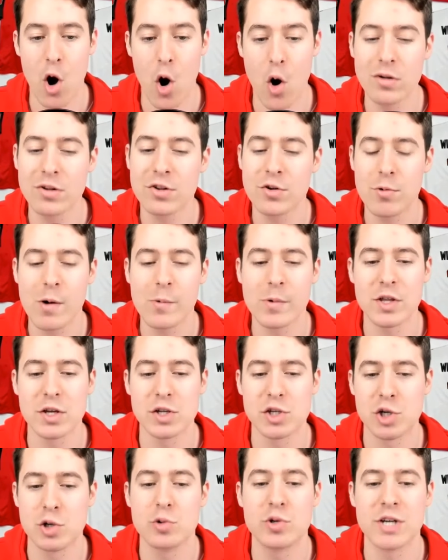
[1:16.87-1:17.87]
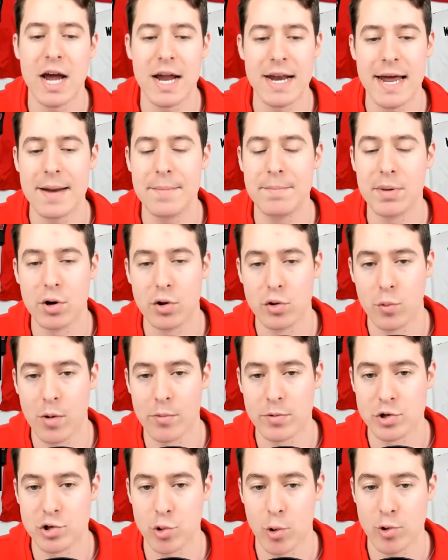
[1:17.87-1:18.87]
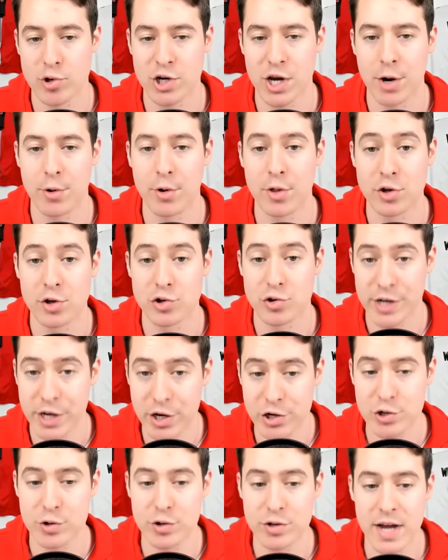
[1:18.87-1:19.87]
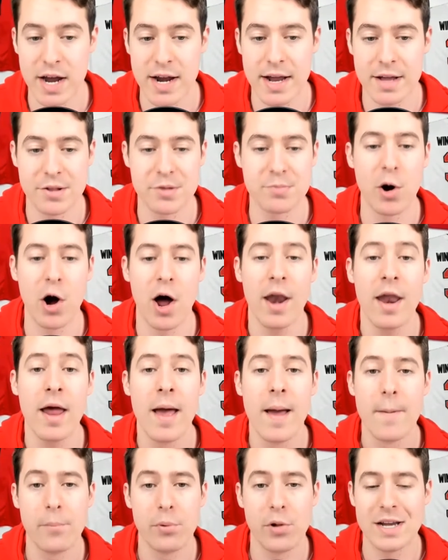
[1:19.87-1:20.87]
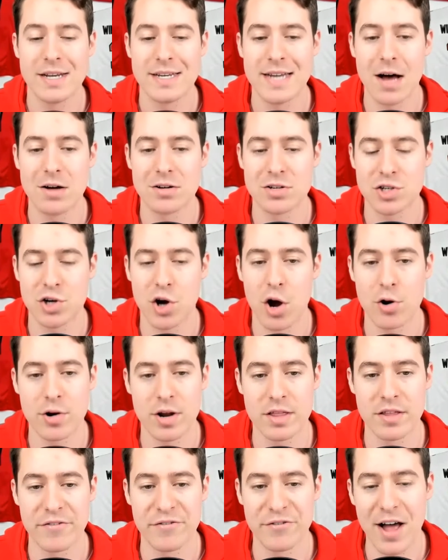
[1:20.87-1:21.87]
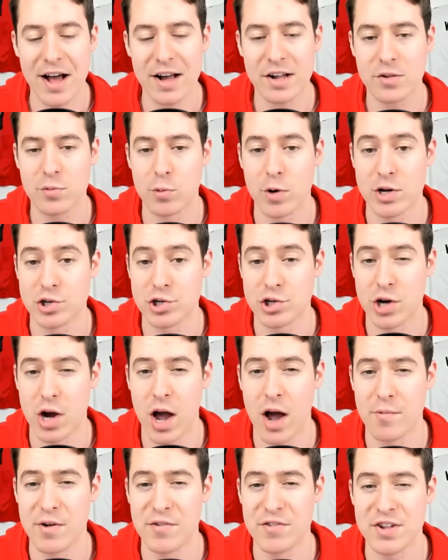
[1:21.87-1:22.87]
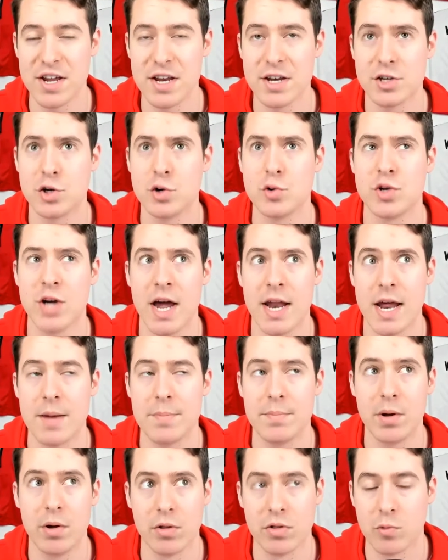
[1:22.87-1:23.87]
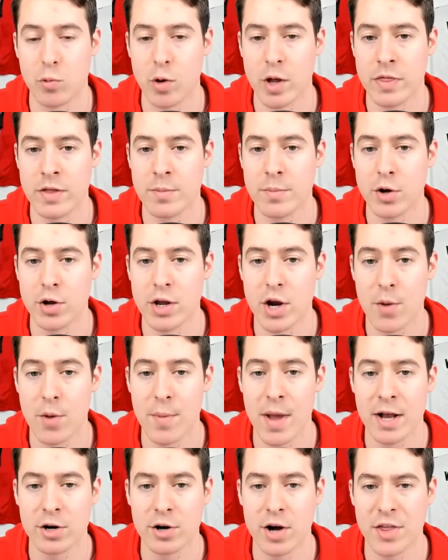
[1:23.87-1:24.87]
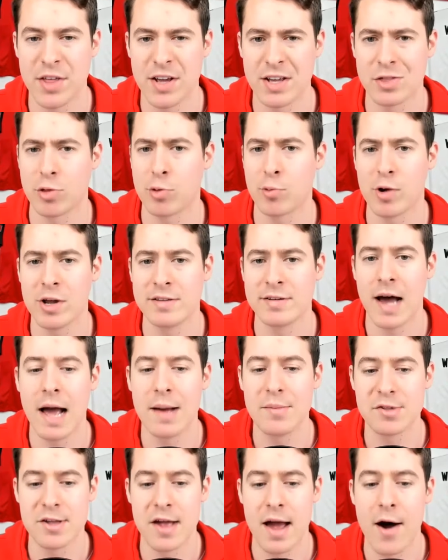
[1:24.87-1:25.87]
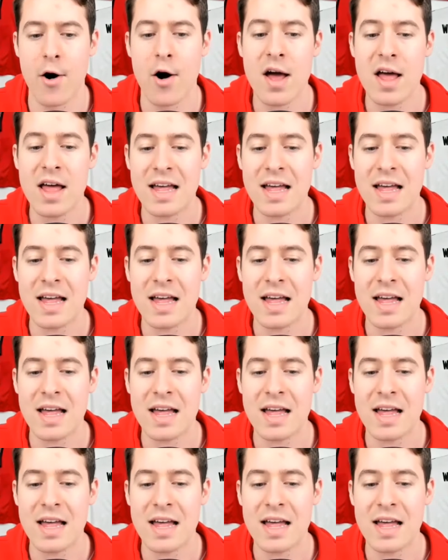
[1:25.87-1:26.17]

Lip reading: Also went with a 2 tight end build, went with George Kittle in the traditional tight end spot, played Dallas Goedert in the flex, which we've seen 2 tight end builds win the Millionaire Maker, I think 3 times now